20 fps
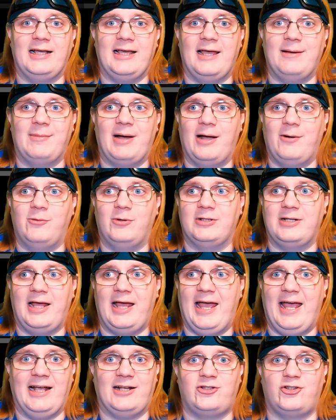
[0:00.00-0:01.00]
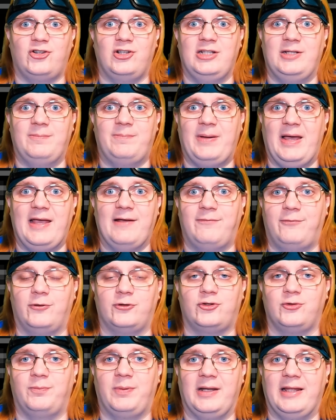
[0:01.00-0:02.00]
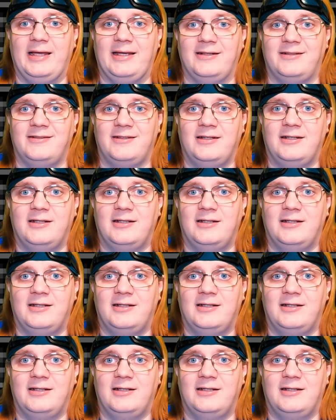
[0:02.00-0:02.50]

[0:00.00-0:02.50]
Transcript: game I would actually pay for to play it.